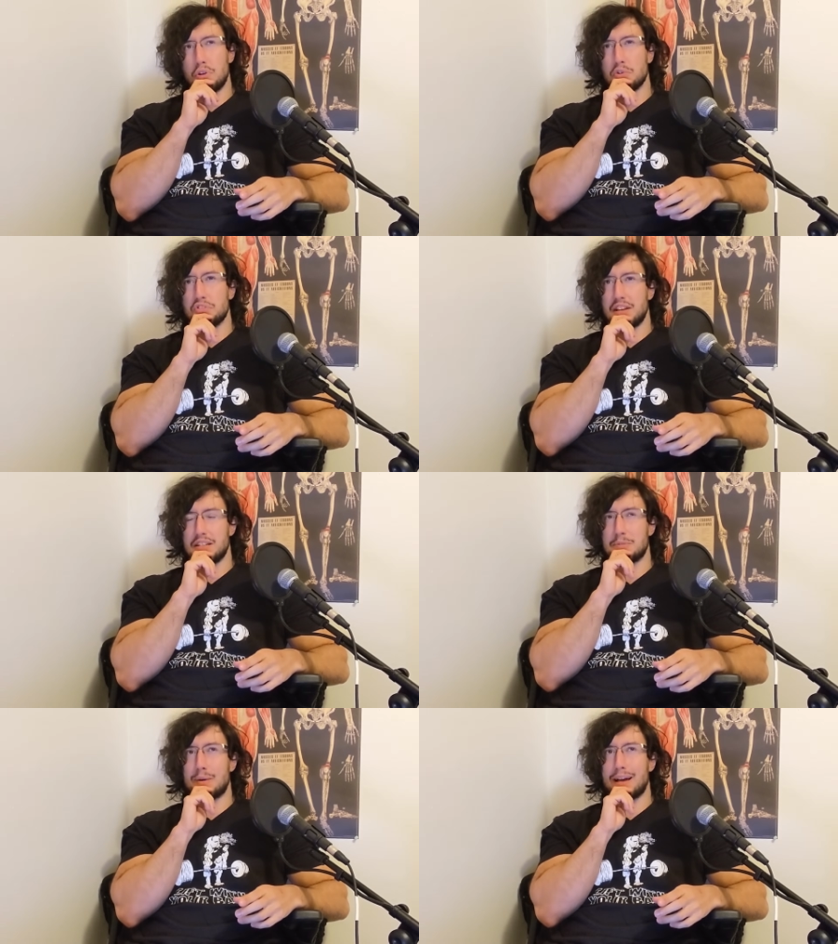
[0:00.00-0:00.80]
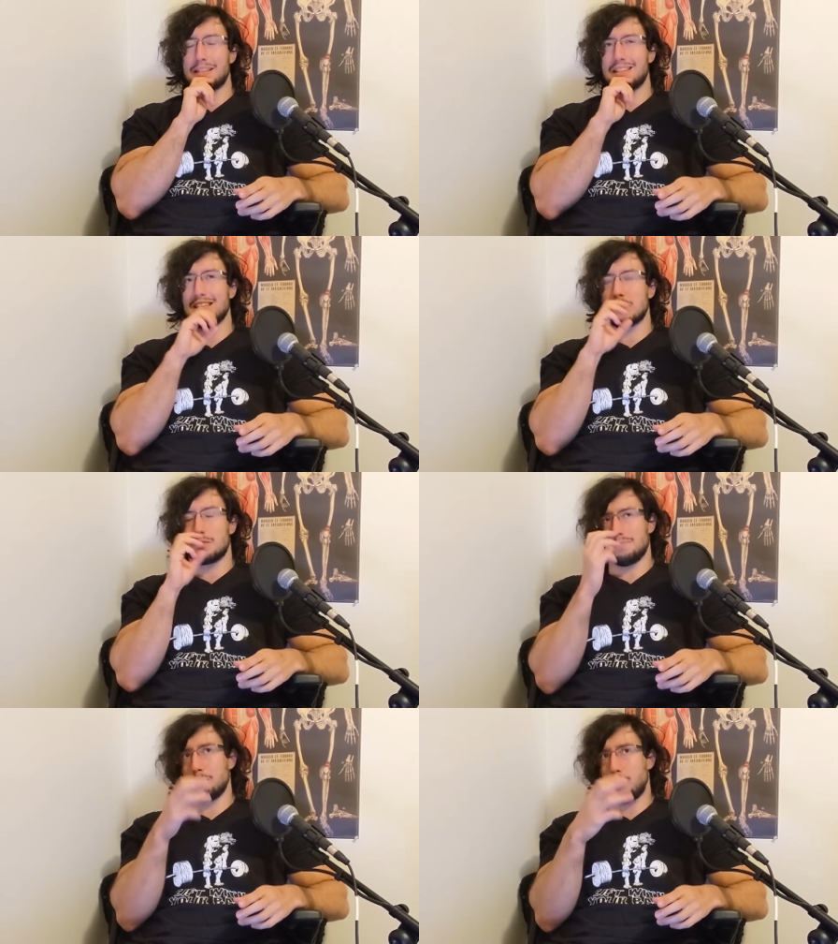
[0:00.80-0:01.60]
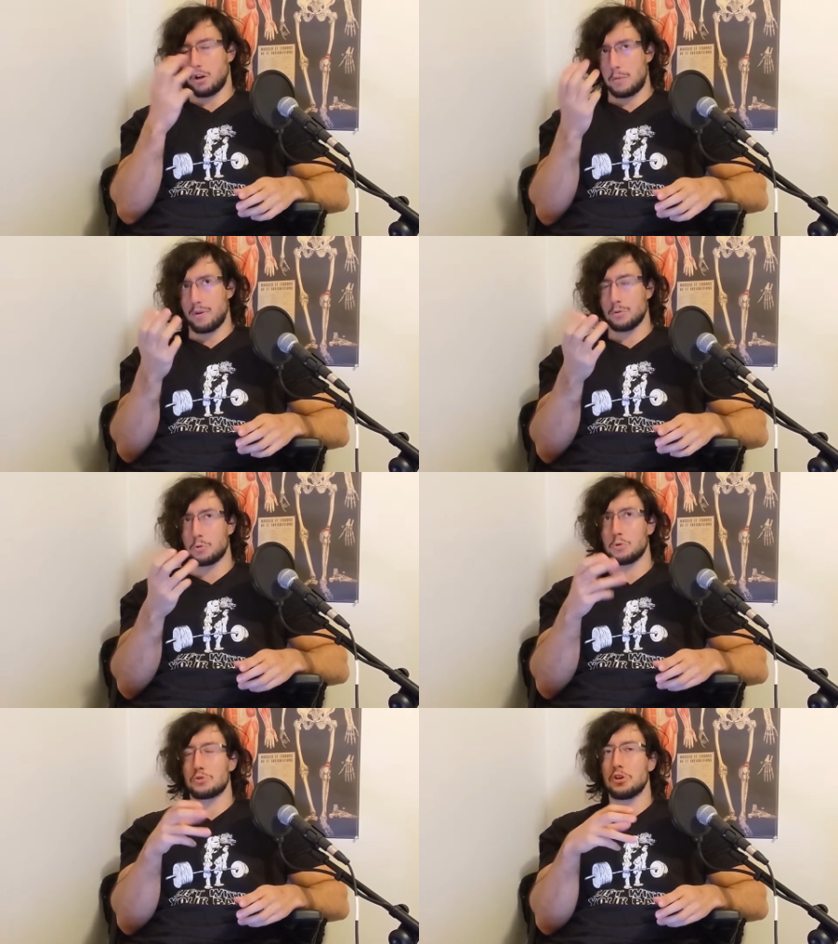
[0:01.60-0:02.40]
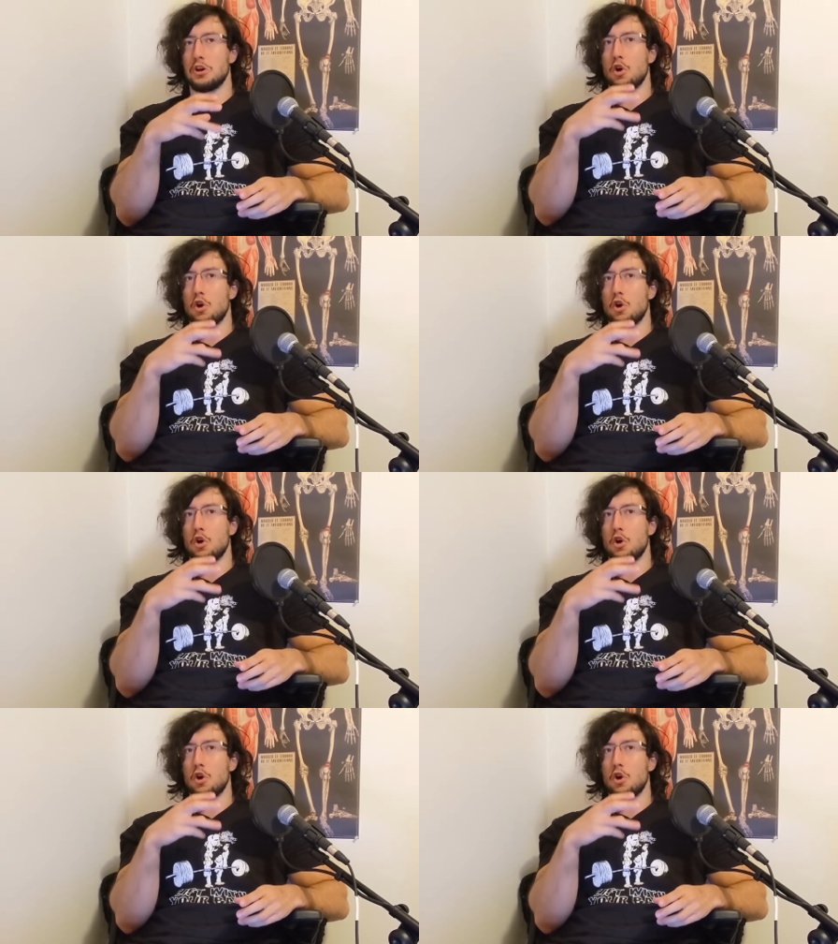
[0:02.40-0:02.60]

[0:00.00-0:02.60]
in a sense by these bodybuilders